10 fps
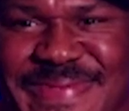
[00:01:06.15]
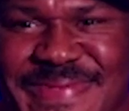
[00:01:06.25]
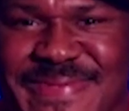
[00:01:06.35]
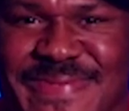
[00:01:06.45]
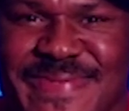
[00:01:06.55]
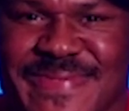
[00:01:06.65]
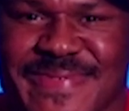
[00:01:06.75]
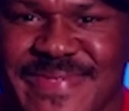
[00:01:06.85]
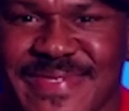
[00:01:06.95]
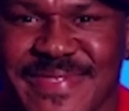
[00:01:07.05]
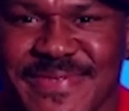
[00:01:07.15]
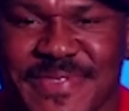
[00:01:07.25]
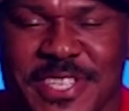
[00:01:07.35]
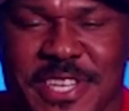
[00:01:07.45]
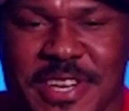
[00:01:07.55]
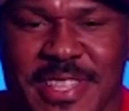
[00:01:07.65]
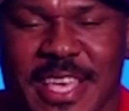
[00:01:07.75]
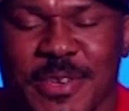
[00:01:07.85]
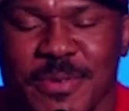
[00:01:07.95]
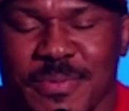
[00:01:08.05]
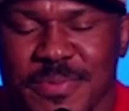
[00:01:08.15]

Good luck. For sure. Thank you.